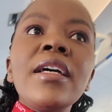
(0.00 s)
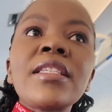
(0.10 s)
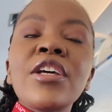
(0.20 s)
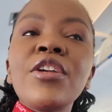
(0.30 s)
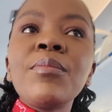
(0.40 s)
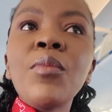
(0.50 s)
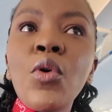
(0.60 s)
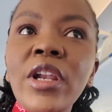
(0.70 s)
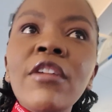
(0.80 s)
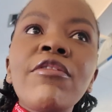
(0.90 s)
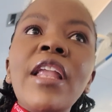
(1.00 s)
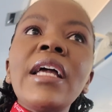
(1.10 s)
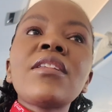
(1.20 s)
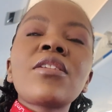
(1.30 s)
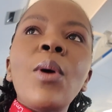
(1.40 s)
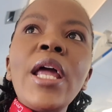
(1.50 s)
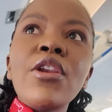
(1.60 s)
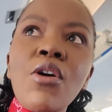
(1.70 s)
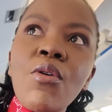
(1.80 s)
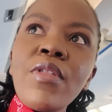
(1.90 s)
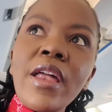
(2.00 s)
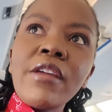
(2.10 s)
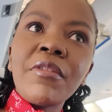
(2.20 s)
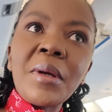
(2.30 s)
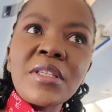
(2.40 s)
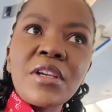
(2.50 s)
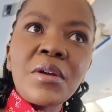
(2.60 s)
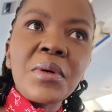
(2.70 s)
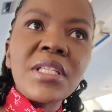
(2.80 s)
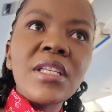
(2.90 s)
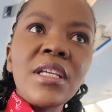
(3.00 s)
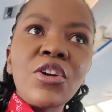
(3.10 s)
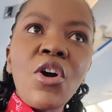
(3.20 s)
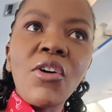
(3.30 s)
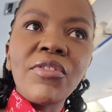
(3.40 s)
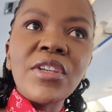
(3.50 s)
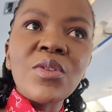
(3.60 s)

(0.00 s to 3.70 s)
It's a morning flight, so I know that everyone's going to want tea and coffee,